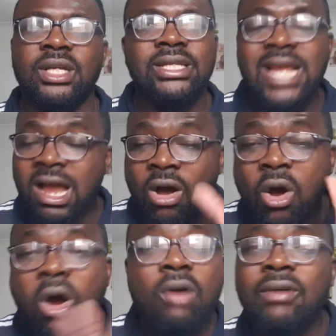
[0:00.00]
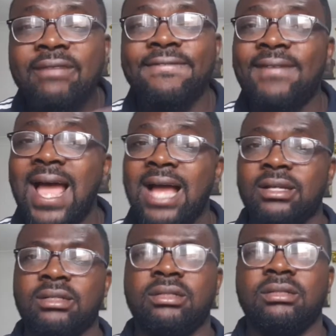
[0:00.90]
they are all red
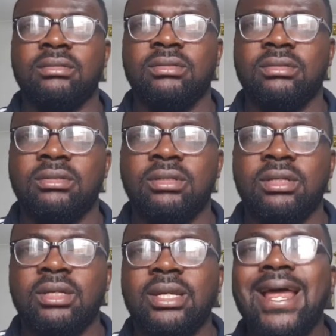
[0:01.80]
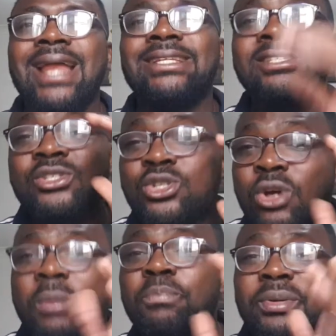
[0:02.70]
flag that is
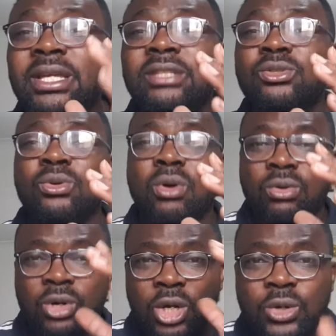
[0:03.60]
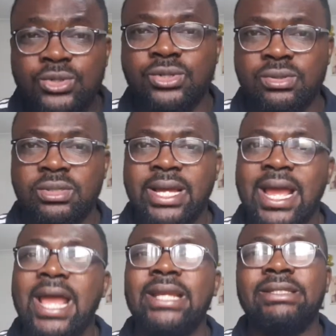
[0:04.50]
jumping to conclusion
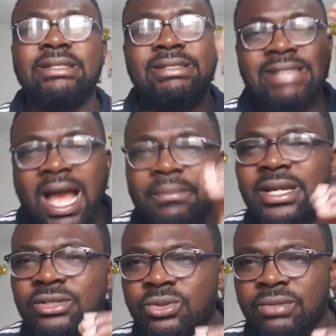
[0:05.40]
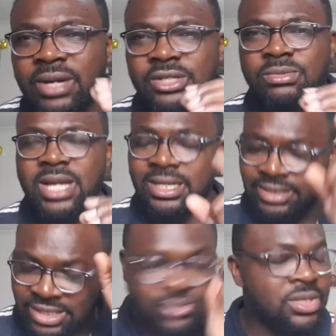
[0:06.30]
and determining to a relation
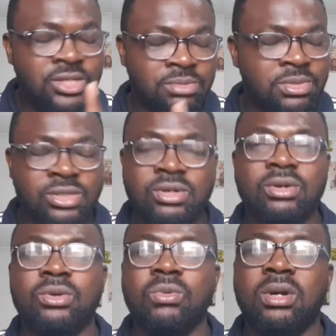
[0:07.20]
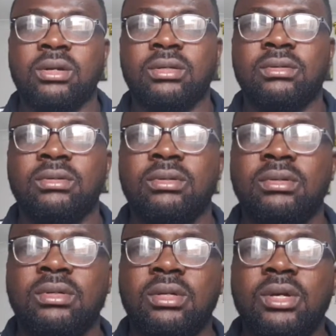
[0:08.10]
that this relationship is not going to work.
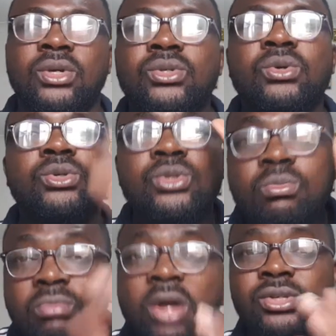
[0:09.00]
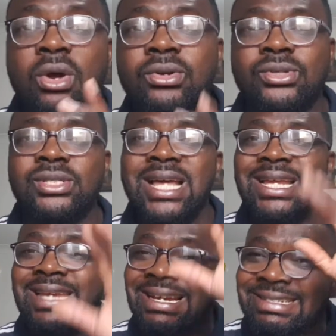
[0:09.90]
So you must
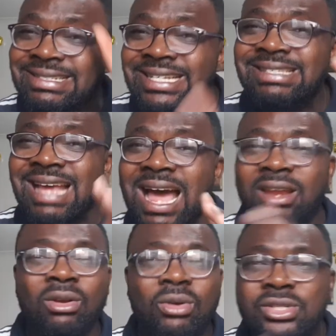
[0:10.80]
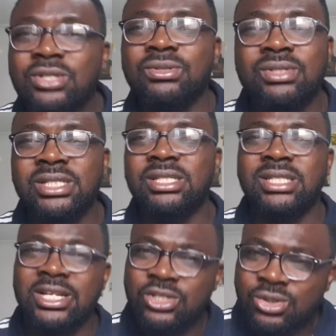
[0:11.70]
understand that these are logical things
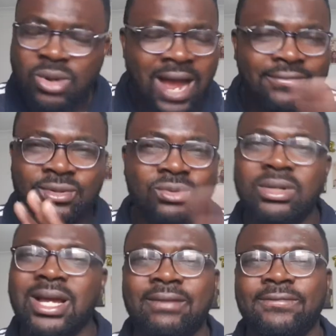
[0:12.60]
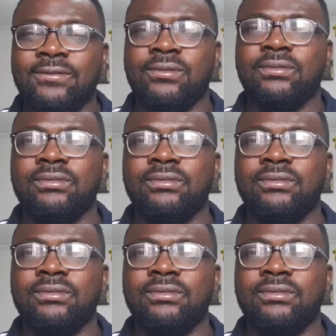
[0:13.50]
that you have to look at for.